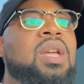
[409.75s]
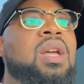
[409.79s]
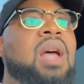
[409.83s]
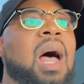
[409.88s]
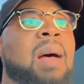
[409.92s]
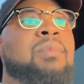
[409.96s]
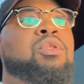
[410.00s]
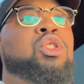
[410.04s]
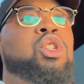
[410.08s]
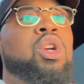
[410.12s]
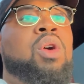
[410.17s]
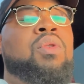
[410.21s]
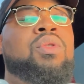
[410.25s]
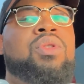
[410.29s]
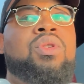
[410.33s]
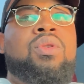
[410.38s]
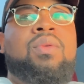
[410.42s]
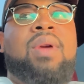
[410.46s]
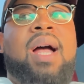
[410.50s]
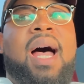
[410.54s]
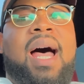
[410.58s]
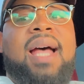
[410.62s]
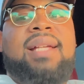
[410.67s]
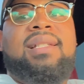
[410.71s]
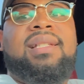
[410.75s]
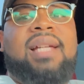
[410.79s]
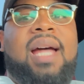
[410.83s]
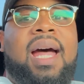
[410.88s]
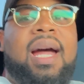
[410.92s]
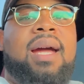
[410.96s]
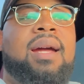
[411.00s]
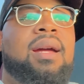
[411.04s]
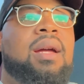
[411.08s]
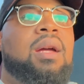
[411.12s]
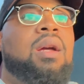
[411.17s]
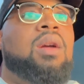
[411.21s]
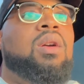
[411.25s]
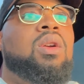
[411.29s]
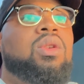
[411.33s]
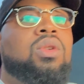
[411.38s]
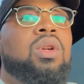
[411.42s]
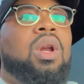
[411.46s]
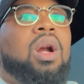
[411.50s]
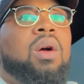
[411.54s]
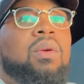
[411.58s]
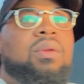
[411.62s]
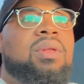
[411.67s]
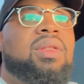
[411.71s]
I'm showing you guys that,
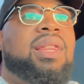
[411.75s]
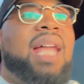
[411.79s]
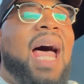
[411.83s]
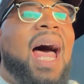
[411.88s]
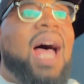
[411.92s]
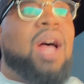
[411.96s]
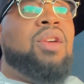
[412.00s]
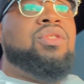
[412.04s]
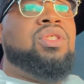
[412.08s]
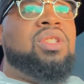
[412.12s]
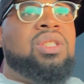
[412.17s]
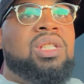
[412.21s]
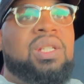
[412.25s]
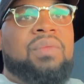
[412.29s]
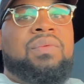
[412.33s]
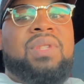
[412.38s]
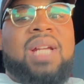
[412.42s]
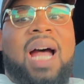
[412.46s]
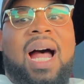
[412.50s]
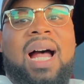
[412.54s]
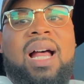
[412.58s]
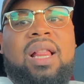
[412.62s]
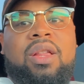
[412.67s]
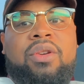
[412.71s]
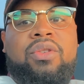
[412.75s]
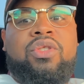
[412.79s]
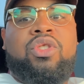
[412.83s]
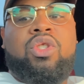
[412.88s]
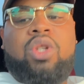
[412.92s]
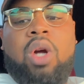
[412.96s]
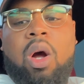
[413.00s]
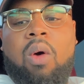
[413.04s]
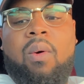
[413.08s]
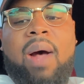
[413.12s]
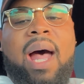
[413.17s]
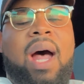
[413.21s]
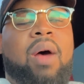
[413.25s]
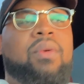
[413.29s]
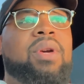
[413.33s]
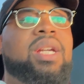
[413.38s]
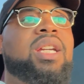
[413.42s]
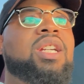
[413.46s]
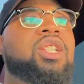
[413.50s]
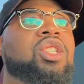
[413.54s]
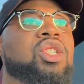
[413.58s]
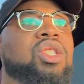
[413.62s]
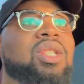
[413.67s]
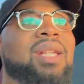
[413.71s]
you know, thousands of dollars go out
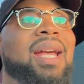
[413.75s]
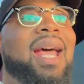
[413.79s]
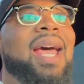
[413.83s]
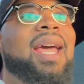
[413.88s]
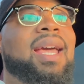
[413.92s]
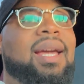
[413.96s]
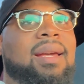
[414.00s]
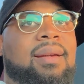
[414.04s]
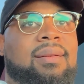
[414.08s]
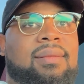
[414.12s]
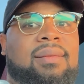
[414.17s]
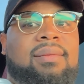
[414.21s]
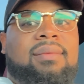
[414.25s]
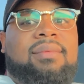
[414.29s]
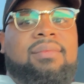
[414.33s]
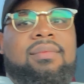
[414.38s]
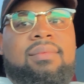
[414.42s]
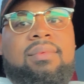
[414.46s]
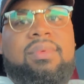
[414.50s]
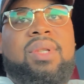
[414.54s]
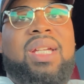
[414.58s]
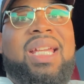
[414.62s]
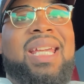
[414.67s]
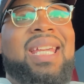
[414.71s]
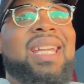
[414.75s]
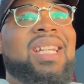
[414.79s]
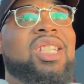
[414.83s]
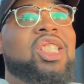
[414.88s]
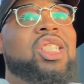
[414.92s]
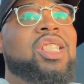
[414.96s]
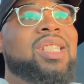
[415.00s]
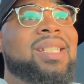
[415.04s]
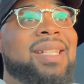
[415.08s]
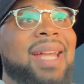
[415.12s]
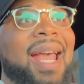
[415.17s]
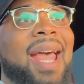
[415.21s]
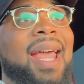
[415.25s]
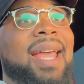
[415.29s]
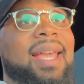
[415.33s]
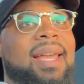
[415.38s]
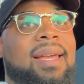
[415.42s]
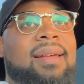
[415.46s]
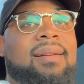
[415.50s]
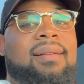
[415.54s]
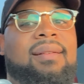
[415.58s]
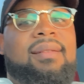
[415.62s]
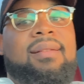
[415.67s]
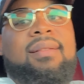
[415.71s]
each day. Each day
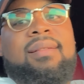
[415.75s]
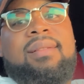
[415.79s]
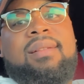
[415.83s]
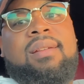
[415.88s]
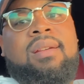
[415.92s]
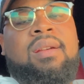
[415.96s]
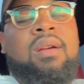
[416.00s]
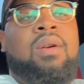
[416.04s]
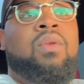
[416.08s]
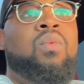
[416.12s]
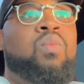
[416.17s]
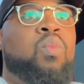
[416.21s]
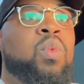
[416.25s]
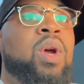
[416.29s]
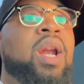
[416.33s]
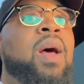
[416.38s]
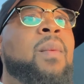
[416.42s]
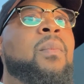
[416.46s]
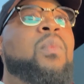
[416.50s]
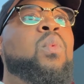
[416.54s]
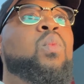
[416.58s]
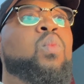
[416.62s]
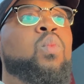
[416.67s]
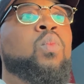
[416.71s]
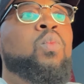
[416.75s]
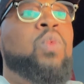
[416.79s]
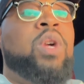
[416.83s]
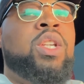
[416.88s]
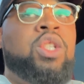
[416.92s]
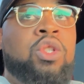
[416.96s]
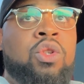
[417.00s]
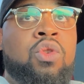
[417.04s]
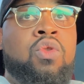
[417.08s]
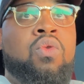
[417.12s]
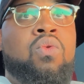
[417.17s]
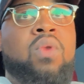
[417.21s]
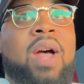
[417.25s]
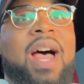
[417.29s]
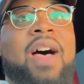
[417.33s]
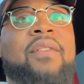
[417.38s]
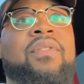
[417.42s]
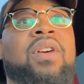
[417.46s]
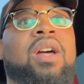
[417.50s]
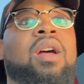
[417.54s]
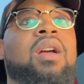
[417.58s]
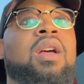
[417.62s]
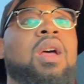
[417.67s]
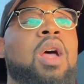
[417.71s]
when, a, when you
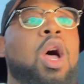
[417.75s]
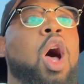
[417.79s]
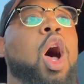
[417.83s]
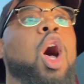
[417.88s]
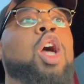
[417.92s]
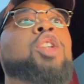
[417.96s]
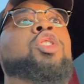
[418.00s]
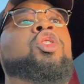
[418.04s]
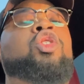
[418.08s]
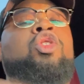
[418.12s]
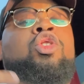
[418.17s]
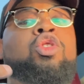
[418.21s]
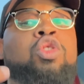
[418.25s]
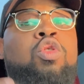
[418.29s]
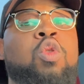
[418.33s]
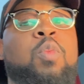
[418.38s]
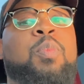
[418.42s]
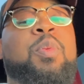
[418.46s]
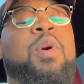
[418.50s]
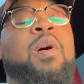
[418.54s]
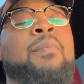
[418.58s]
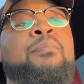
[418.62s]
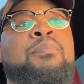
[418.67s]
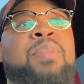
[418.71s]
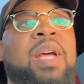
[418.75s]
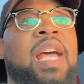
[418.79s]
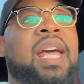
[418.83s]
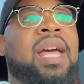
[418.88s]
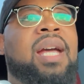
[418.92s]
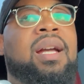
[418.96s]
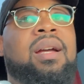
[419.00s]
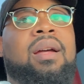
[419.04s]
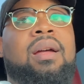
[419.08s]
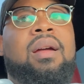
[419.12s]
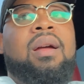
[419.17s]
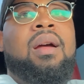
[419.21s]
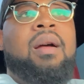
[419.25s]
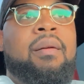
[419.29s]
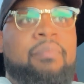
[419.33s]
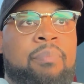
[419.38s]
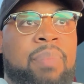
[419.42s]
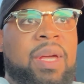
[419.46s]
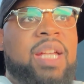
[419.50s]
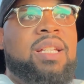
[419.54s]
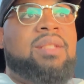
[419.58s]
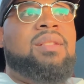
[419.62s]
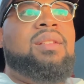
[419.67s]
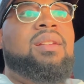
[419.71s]
have a, a super big
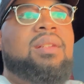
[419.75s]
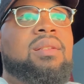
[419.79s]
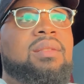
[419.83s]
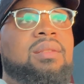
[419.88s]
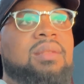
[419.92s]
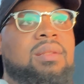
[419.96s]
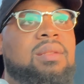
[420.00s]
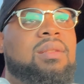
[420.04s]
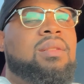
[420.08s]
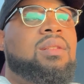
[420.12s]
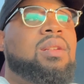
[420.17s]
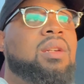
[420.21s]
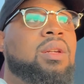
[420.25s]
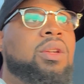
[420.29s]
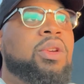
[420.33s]
business.